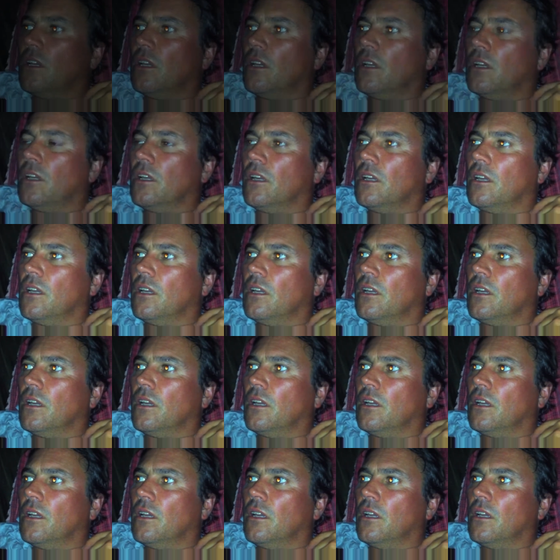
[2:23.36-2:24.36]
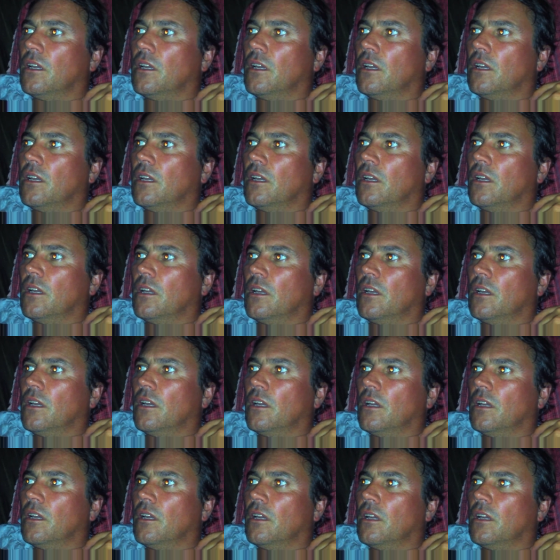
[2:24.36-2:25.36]

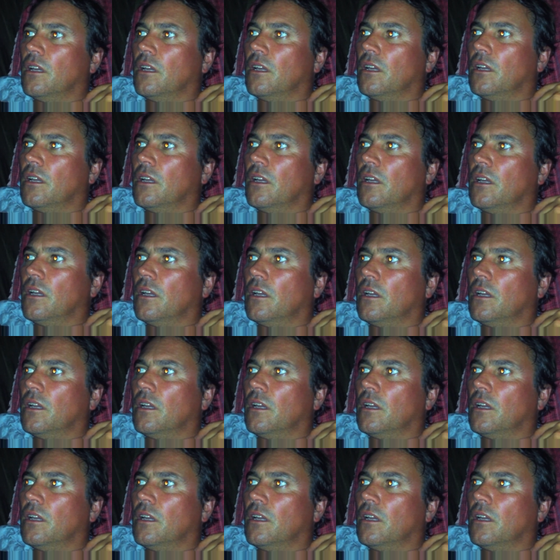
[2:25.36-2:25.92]
[no speech]